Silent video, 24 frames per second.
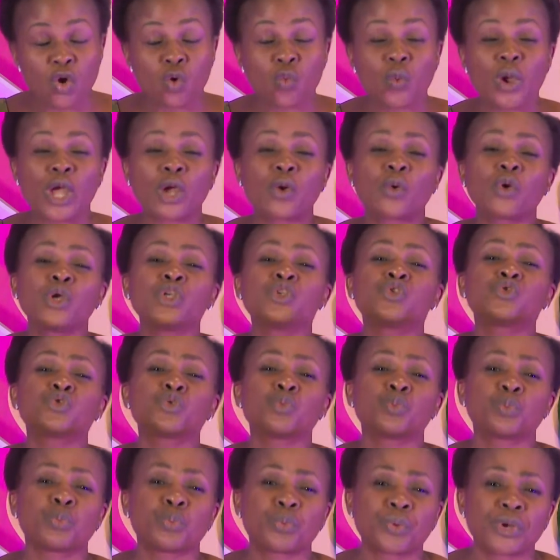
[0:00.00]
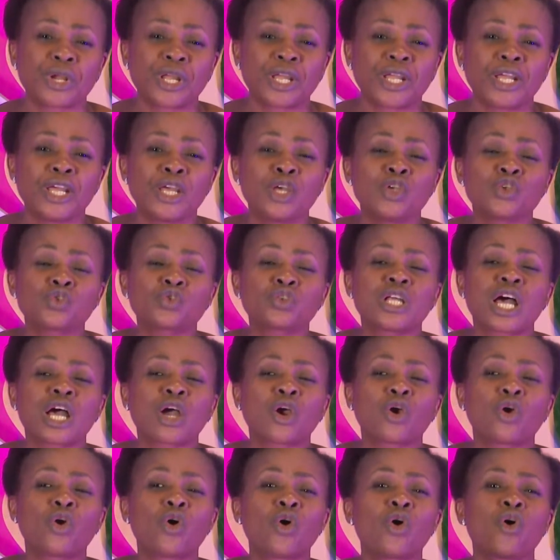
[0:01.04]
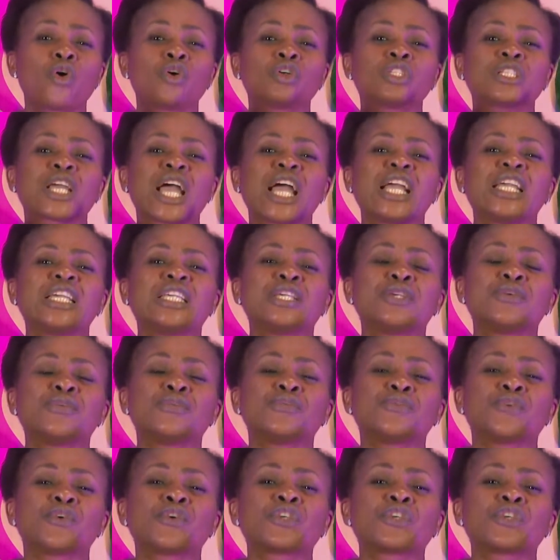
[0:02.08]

We're going to pray so that God can give